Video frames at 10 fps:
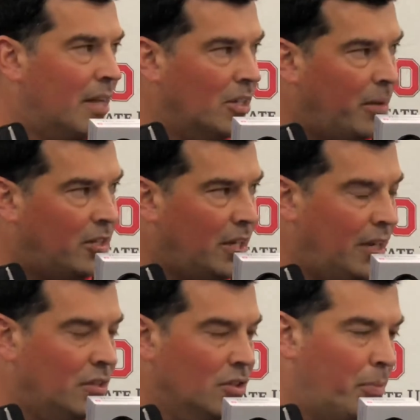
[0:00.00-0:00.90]
guys make
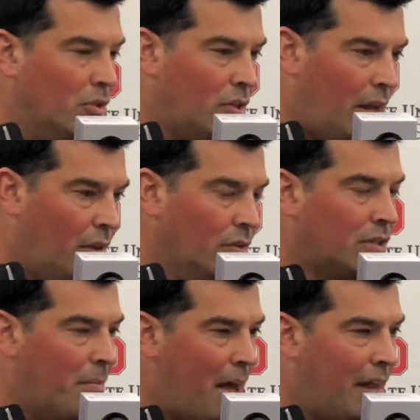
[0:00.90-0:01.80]
changes, personnel,
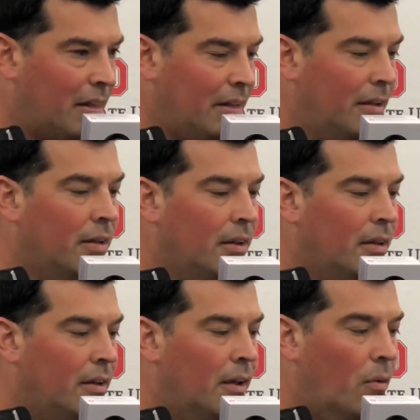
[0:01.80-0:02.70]
schematically,
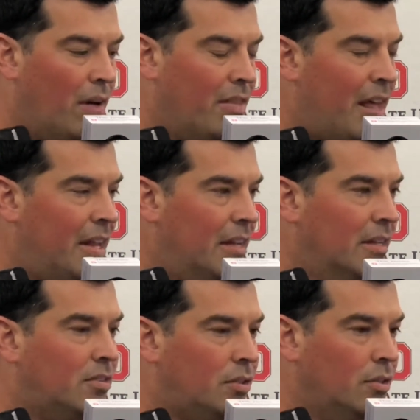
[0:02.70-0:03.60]
whatever that
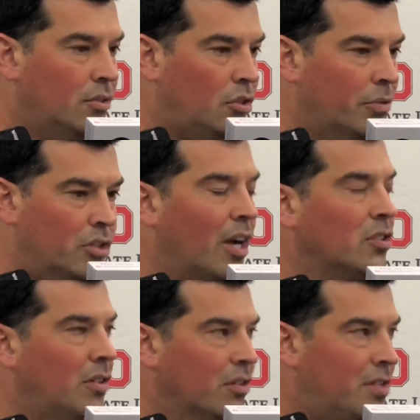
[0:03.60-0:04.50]
is to
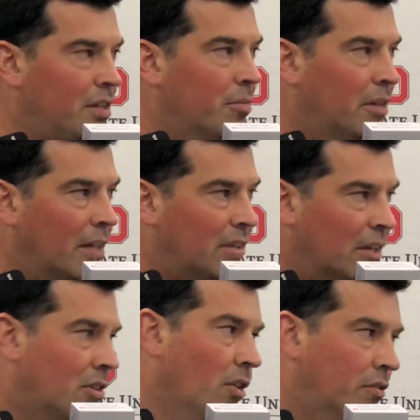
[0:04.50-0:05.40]
adjust their team, and
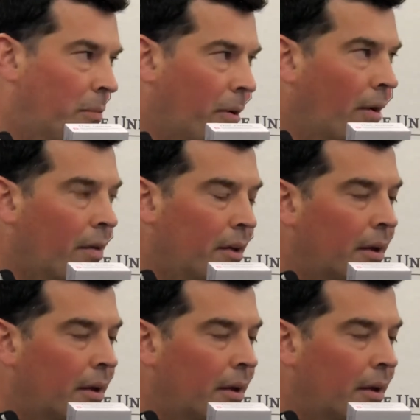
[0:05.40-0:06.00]
that's college football.